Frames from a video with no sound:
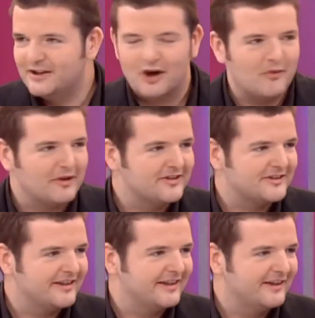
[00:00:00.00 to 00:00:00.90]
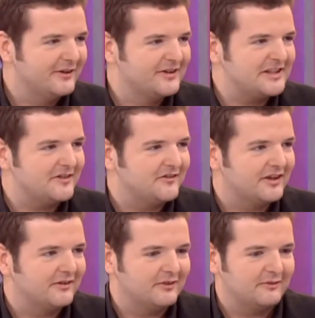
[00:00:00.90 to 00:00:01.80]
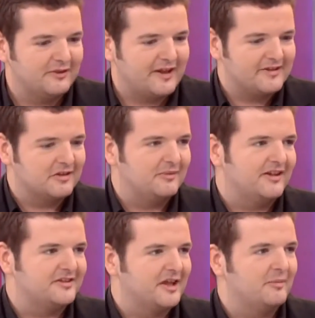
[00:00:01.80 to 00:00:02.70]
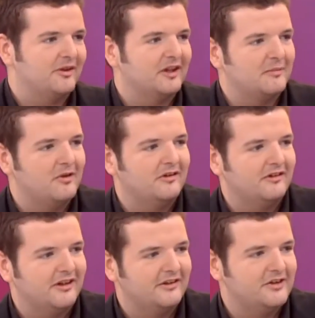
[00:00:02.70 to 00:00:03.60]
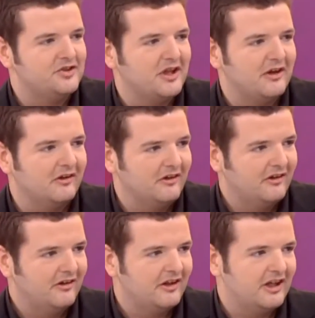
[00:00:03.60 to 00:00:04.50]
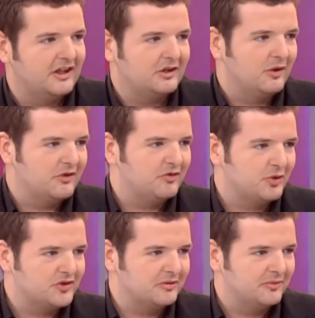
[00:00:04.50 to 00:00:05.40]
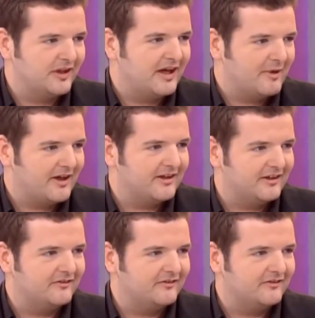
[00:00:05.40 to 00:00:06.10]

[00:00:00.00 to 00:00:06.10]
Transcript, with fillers: no, we used, to, we used to have a thing. We'd get somebody, a celebrity, come on in the chair. And then you'd go on and roast them, that American